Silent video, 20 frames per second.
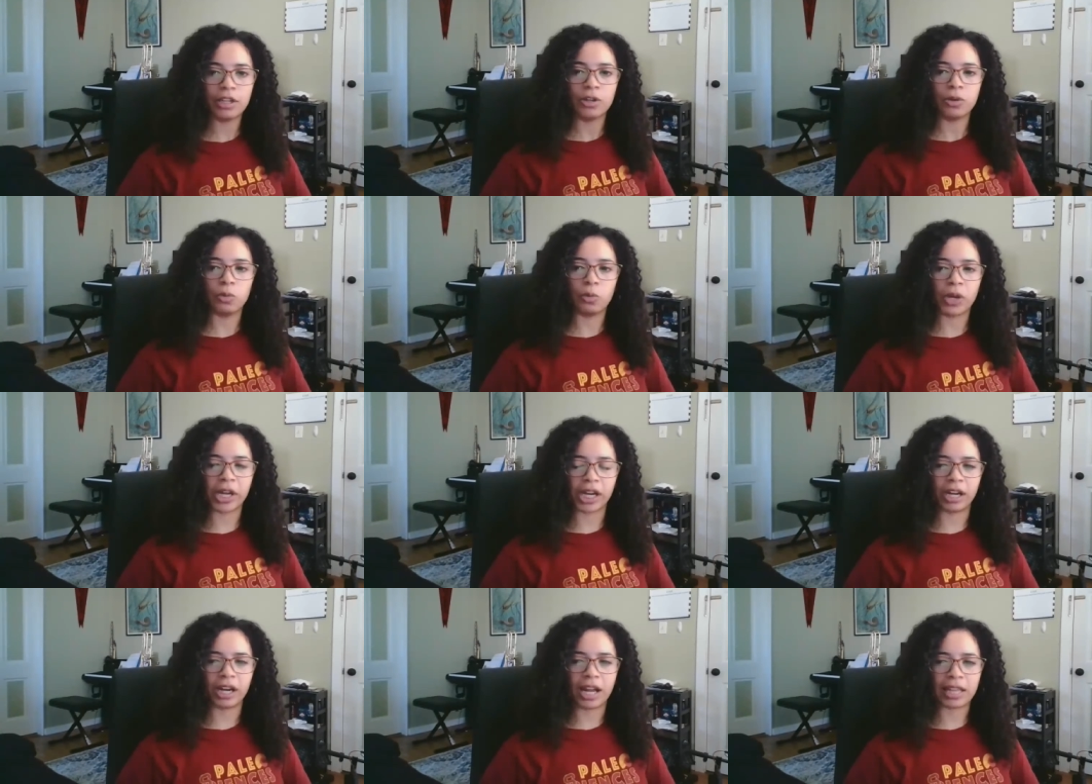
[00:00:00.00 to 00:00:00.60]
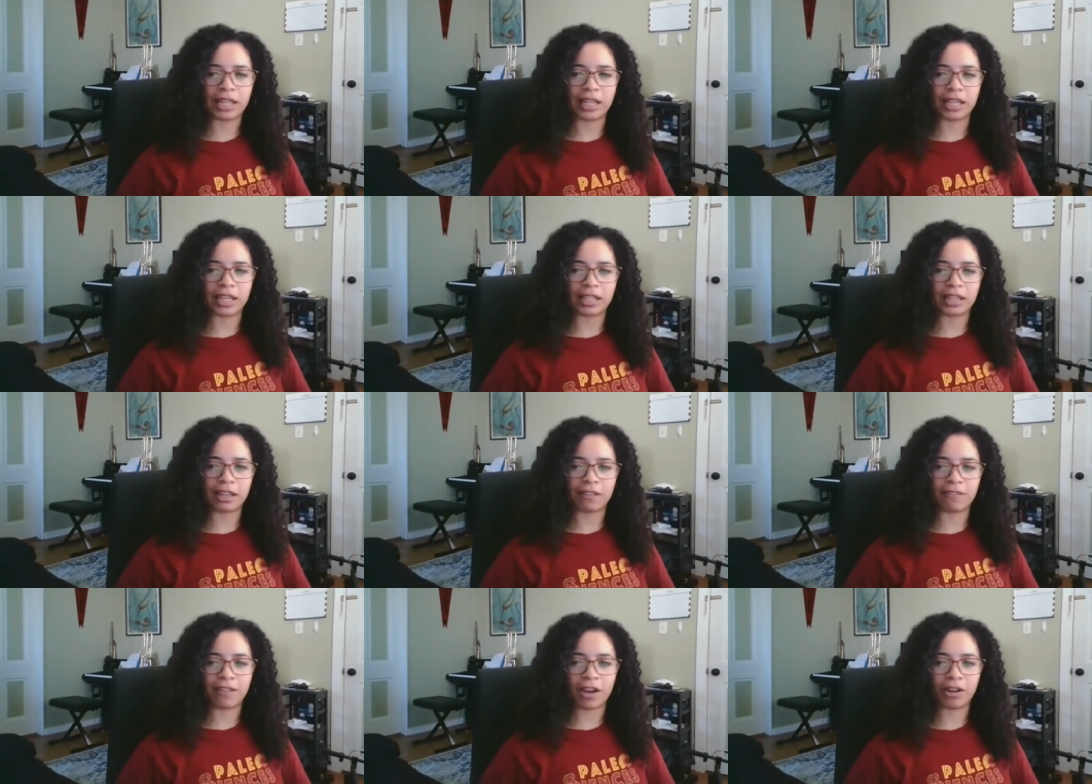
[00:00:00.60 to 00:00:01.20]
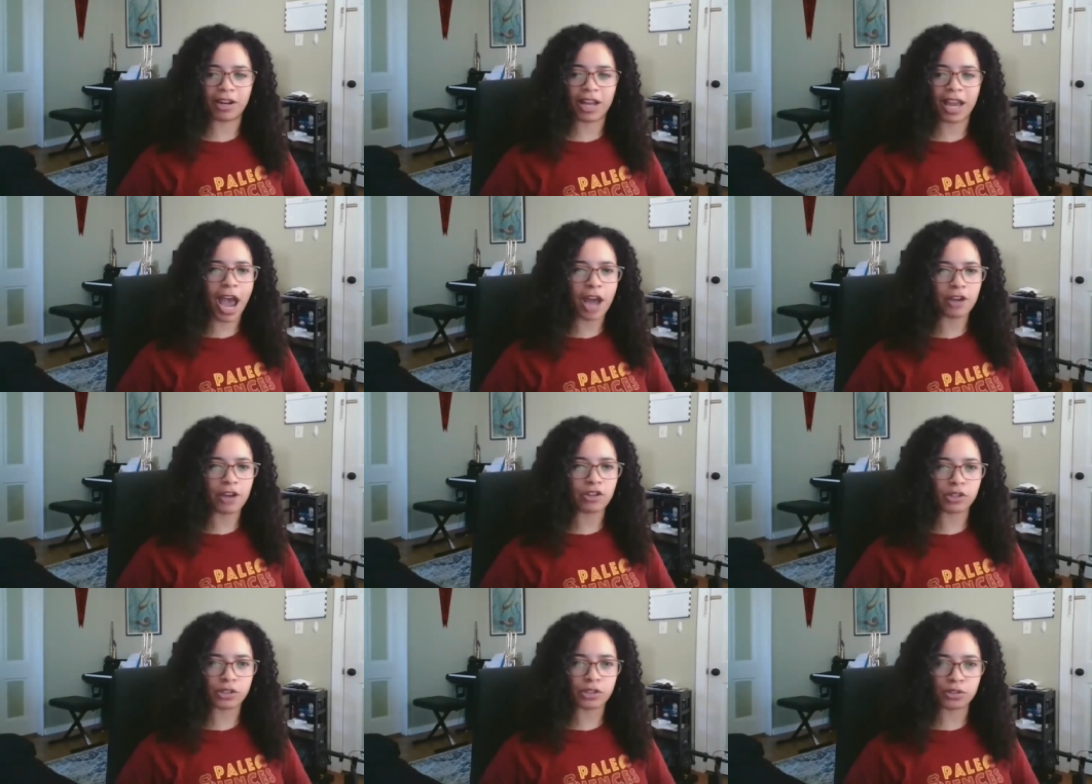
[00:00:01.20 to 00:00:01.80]
where I think they found
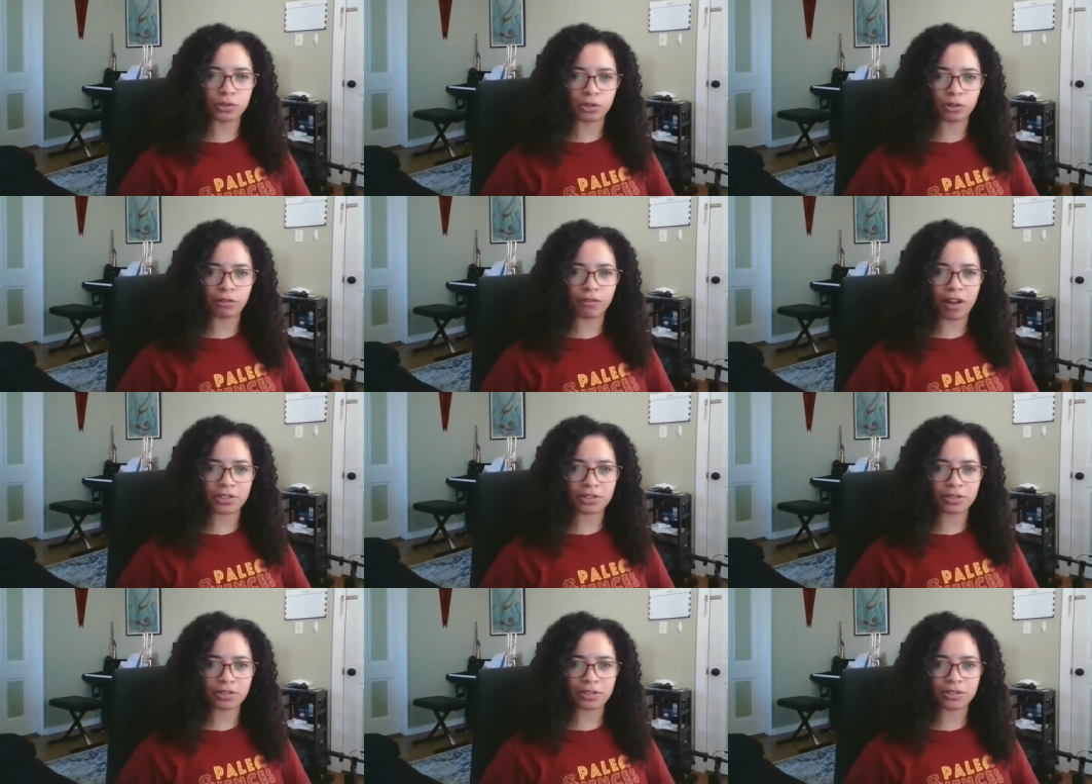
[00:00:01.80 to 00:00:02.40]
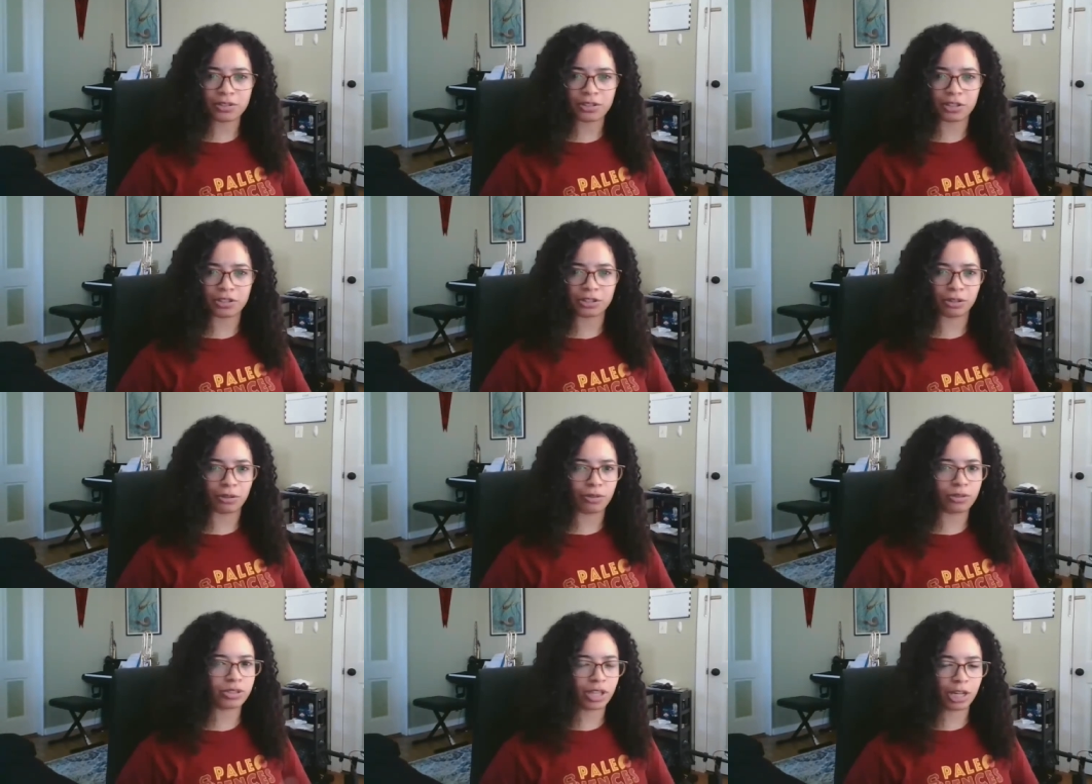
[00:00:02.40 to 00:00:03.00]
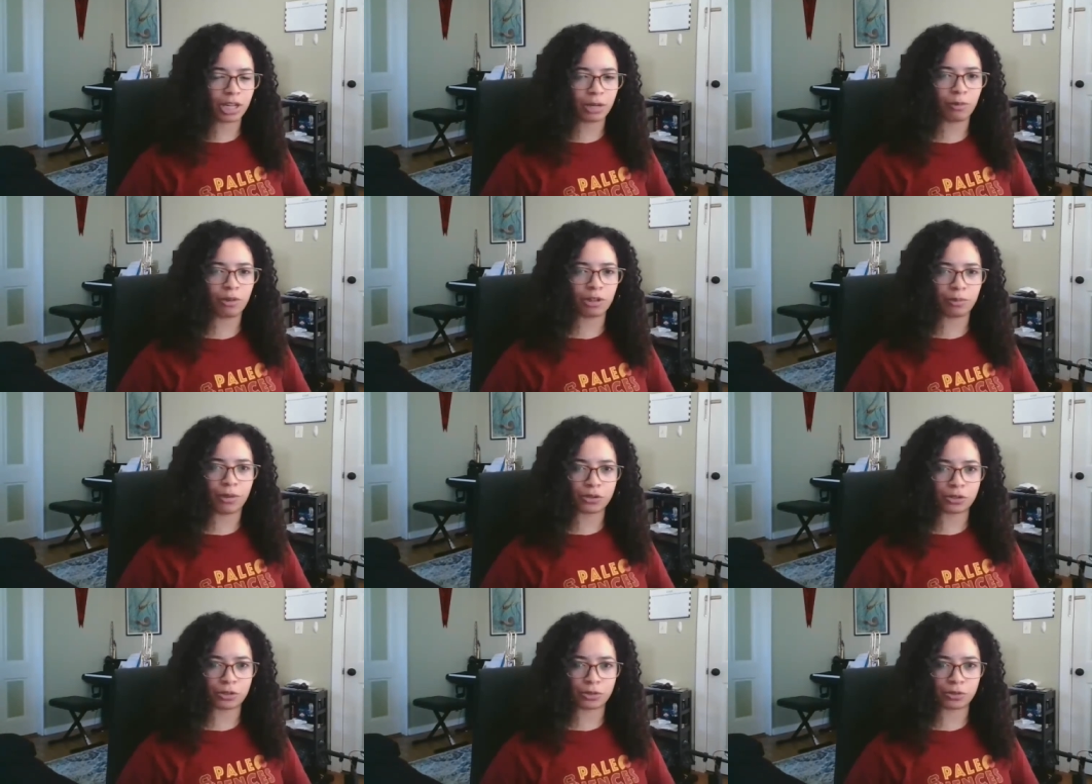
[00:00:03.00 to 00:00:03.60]
hadrosaur fossils associated
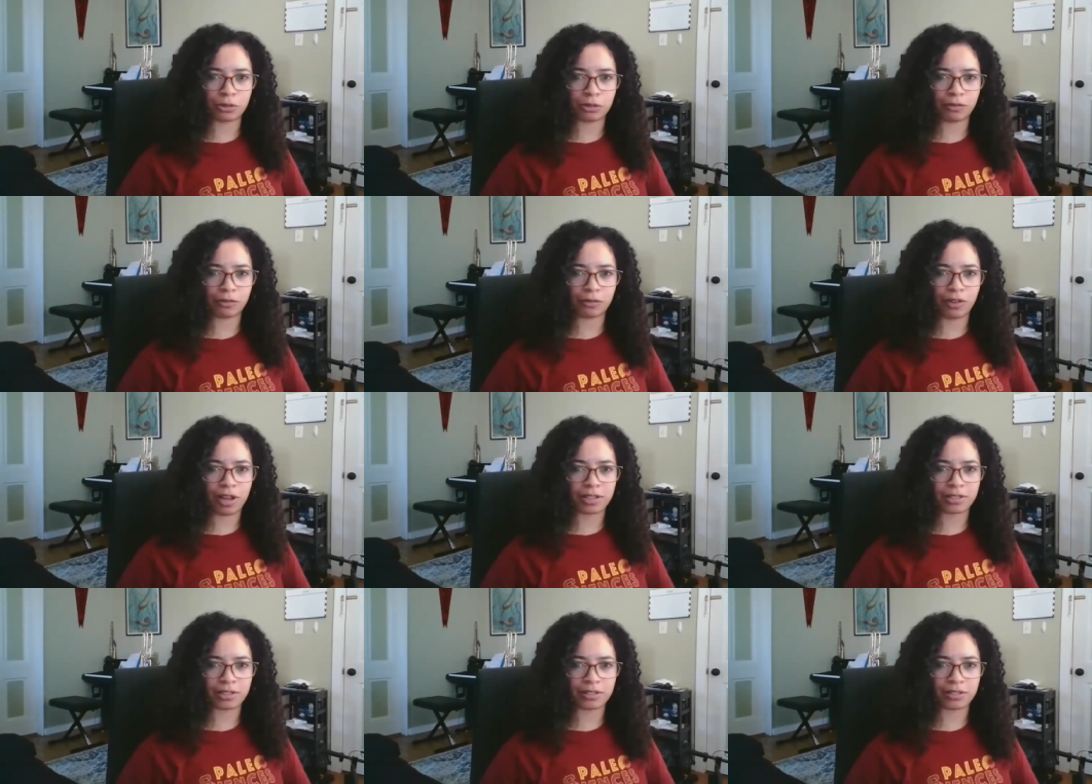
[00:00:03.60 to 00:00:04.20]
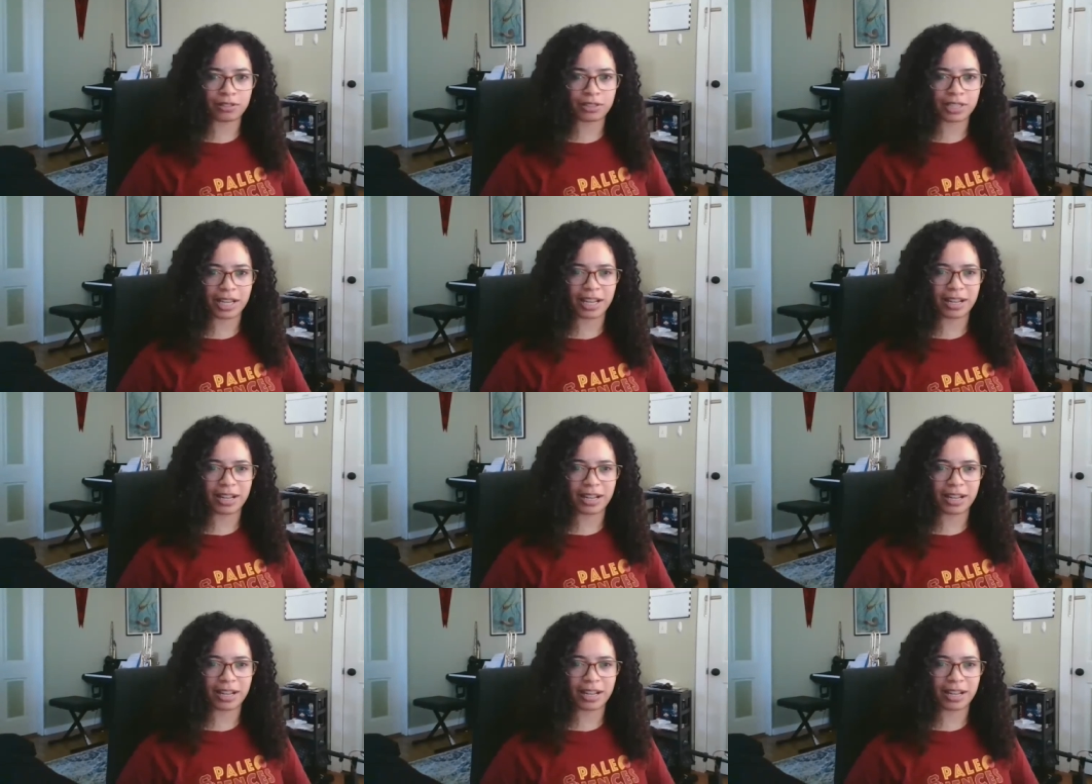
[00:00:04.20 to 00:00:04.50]
with mosasaur fossils.